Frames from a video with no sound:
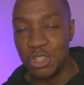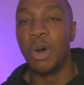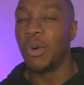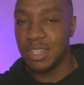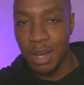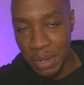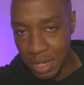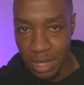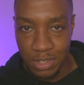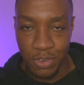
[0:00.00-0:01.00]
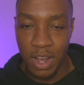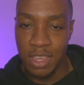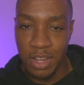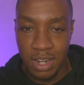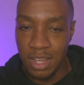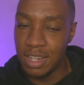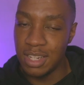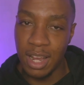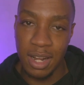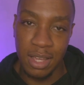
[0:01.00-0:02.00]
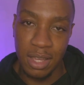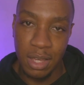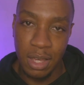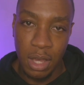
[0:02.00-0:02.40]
know what's coming next, right? You're gonna ejaculate.